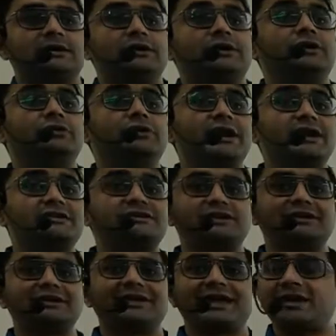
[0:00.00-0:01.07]

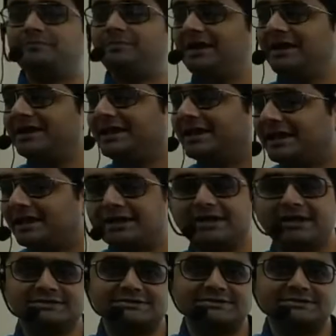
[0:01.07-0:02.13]
duration can be
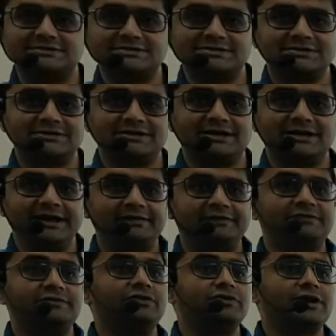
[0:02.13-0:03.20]
increased. its
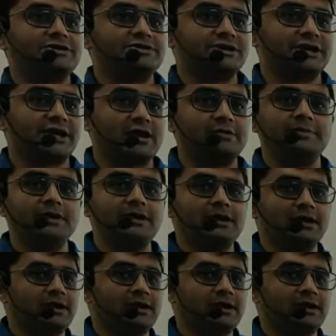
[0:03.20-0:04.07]
duration can be